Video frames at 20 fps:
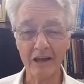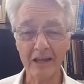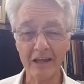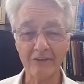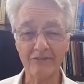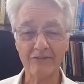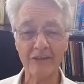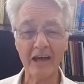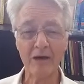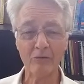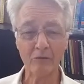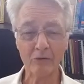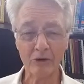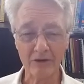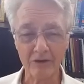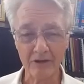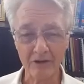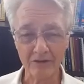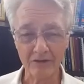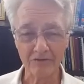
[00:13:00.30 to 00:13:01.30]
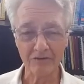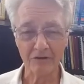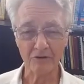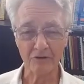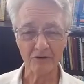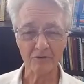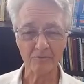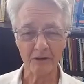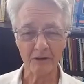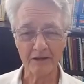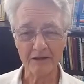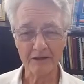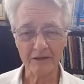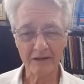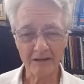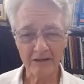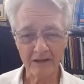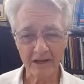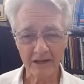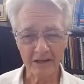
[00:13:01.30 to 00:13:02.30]
Is that what it is, so to speak,
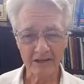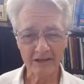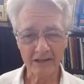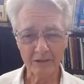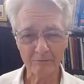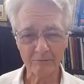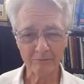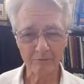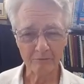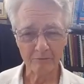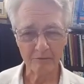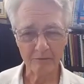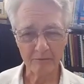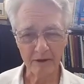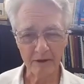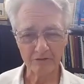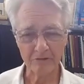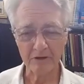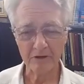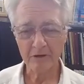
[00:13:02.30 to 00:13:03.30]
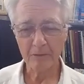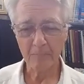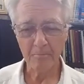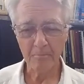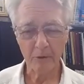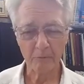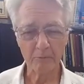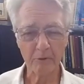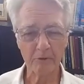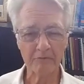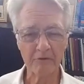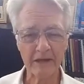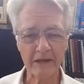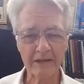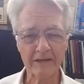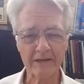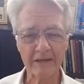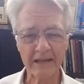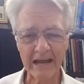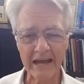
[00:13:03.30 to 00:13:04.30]
type of information. Don't be
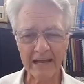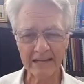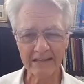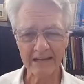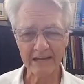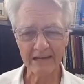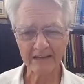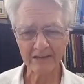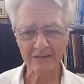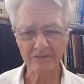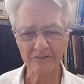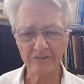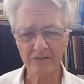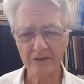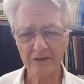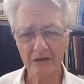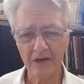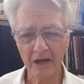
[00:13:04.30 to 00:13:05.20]
afraid to contact us.